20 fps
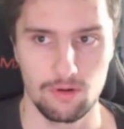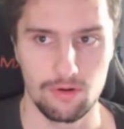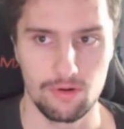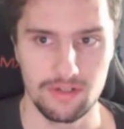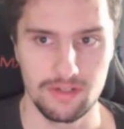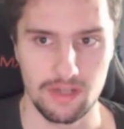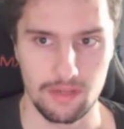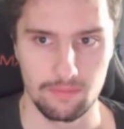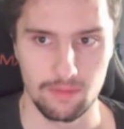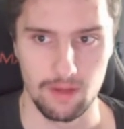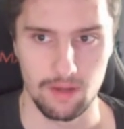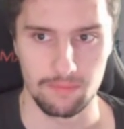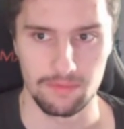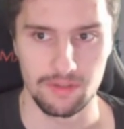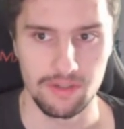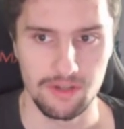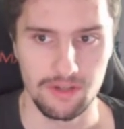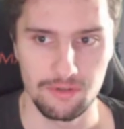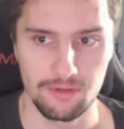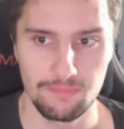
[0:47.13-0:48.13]
tab up
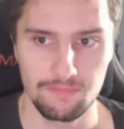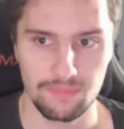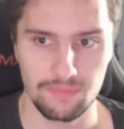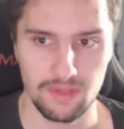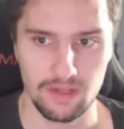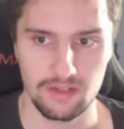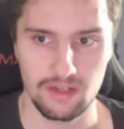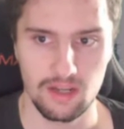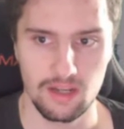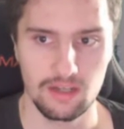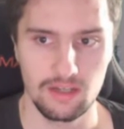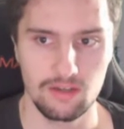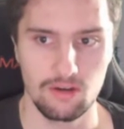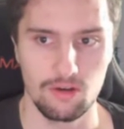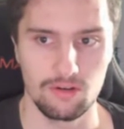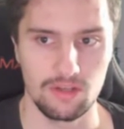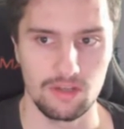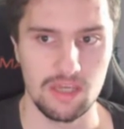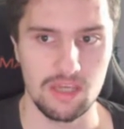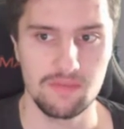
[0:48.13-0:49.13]
here and click
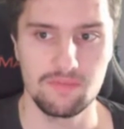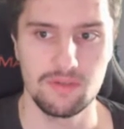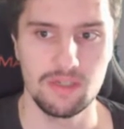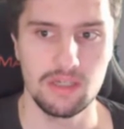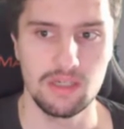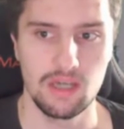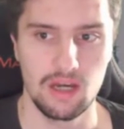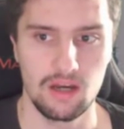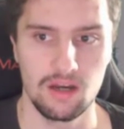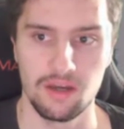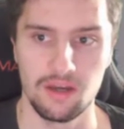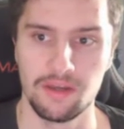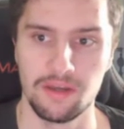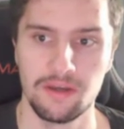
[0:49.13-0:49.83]
on API